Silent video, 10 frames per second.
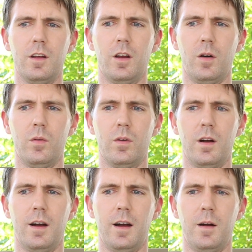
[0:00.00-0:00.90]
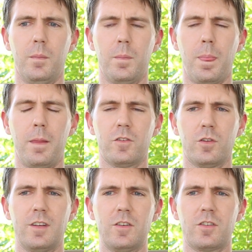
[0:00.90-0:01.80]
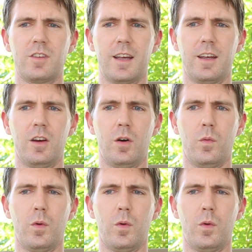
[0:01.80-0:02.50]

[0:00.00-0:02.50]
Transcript: You know, so it's interesting, you know,